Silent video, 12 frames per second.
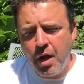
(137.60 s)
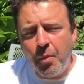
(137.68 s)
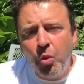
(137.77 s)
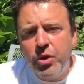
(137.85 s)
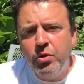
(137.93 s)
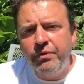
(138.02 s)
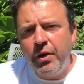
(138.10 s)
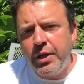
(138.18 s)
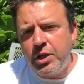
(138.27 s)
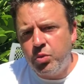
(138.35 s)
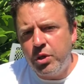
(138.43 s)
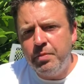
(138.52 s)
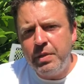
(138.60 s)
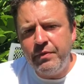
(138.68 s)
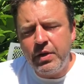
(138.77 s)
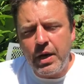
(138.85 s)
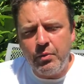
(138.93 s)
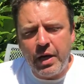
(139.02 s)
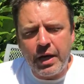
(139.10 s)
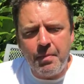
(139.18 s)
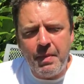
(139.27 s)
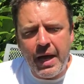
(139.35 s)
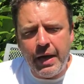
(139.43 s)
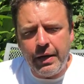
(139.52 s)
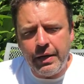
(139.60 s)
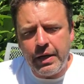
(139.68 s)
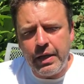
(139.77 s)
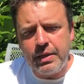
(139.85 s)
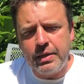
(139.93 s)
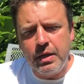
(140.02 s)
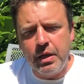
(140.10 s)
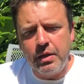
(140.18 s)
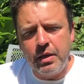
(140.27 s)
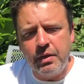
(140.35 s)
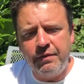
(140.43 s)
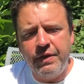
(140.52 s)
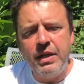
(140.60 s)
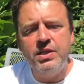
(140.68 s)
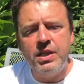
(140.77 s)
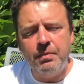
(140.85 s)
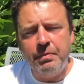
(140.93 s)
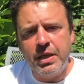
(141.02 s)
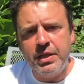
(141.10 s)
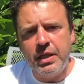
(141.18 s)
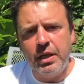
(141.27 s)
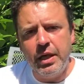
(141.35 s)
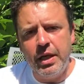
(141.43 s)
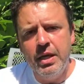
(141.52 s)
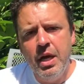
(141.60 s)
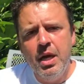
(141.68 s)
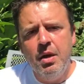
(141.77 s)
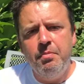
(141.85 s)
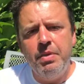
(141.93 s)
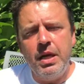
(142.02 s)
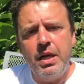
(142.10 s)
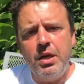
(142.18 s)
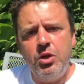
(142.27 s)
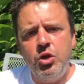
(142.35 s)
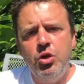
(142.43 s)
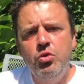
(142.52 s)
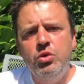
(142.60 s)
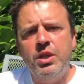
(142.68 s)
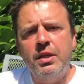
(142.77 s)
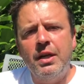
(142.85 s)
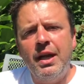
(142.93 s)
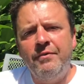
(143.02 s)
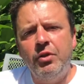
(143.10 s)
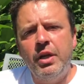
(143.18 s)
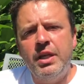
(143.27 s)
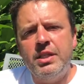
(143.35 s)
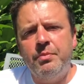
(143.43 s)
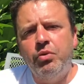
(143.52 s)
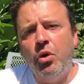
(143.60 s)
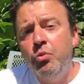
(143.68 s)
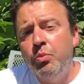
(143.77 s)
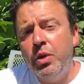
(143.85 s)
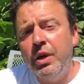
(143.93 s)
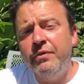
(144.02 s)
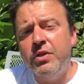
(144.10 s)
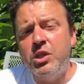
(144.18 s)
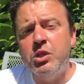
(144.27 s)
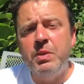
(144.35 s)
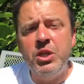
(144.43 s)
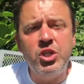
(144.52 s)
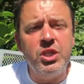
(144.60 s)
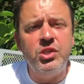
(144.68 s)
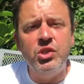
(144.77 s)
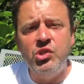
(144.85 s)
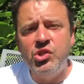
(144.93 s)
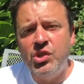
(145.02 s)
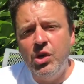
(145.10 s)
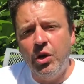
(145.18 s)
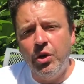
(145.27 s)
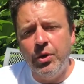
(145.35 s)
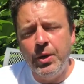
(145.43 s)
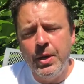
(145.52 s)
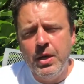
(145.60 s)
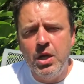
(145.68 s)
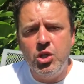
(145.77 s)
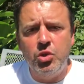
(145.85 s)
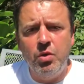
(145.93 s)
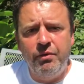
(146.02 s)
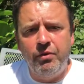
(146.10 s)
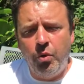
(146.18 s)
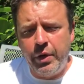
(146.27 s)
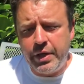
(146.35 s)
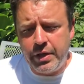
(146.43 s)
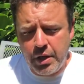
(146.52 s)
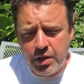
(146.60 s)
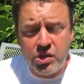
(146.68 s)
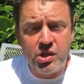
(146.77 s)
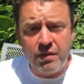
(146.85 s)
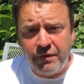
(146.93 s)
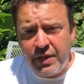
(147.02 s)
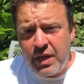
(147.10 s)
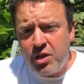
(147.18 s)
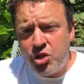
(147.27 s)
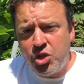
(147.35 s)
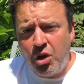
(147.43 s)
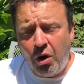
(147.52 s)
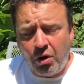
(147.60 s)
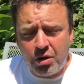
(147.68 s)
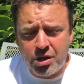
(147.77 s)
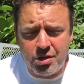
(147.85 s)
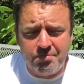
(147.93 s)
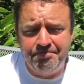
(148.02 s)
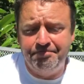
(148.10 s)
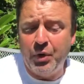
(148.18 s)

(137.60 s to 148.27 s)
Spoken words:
And what you'll find is what the BVA recommend is that the fencing basically be used at a level that is appropriate for the species concerned to avoid severe shocks.